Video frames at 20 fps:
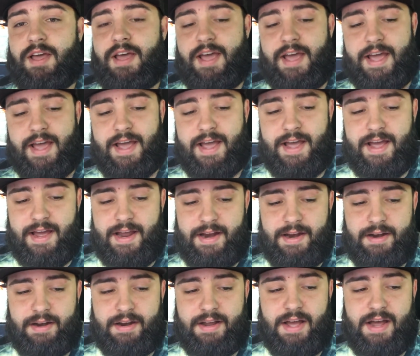
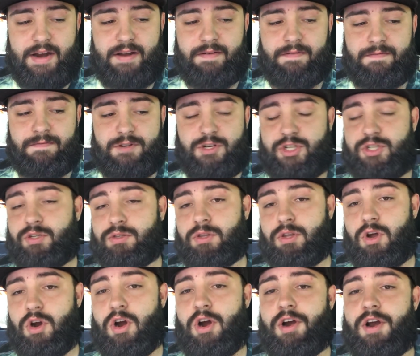and kind of just
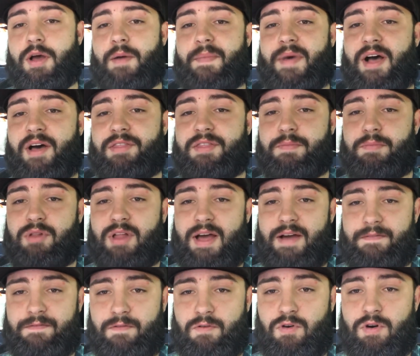learn about the
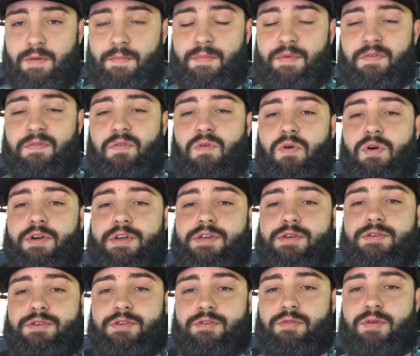platform before
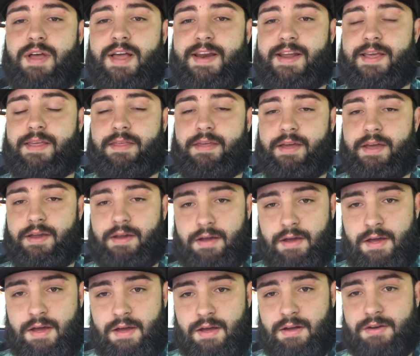you do anything.
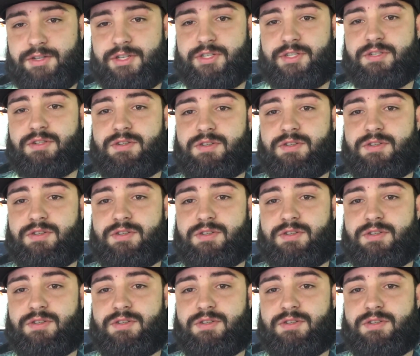Just